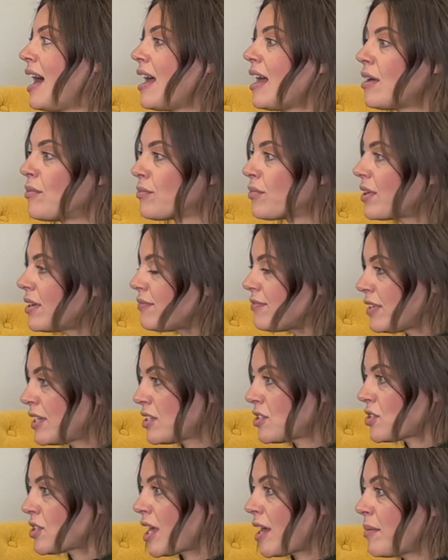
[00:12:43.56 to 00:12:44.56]

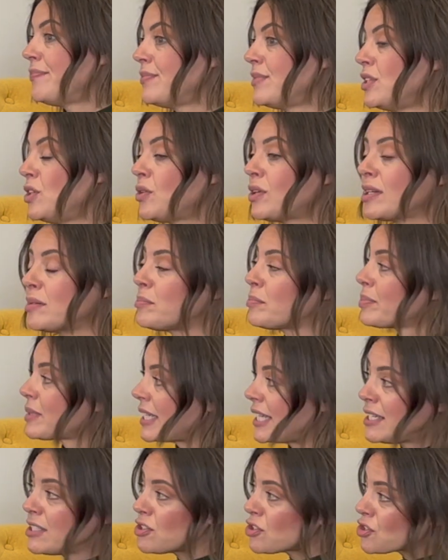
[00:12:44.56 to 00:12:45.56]
Refinish them. You can
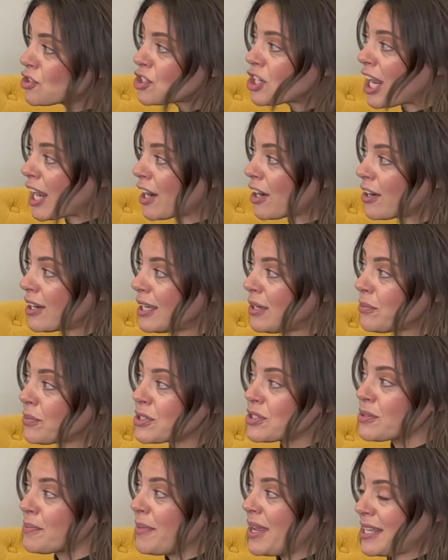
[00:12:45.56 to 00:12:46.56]
bleach cherry,
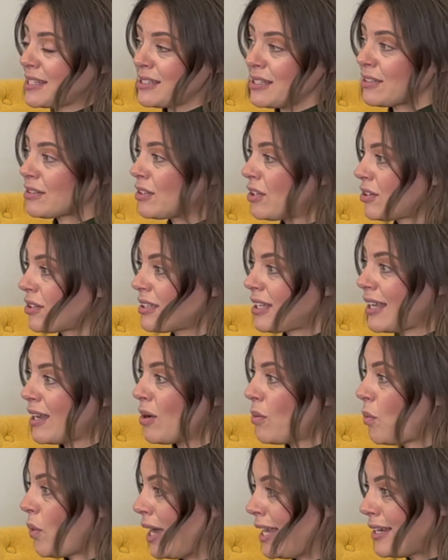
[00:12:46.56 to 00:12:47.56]
which makes it look like a
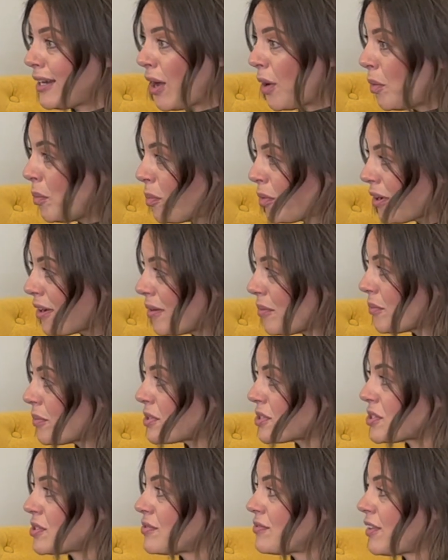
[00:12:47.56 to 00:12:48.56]
white oak,
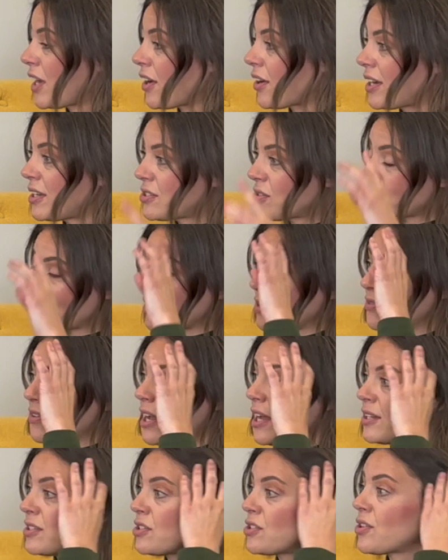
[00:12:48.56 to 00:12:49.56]
which is very sort of
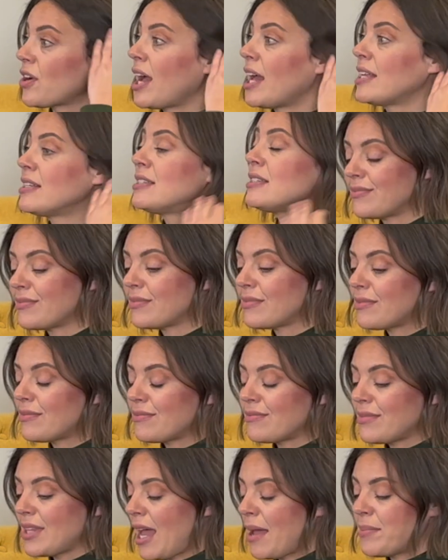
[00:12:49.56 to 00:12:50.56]
on trend.
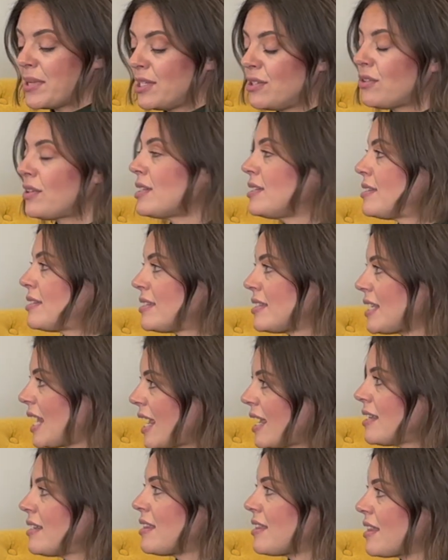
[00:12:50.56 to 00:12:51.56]
I mean, you can
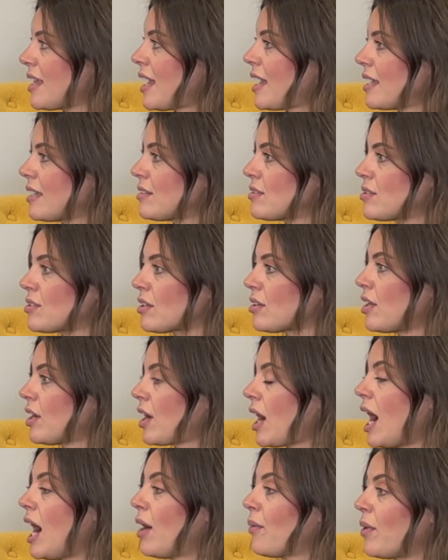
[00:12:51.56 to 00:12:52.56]
stain things to
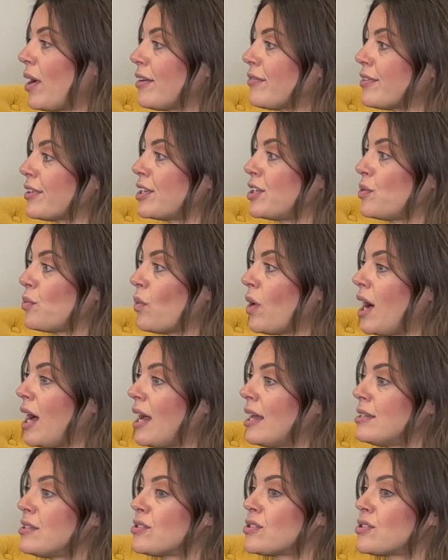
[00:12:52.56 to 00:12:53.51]
look however you want.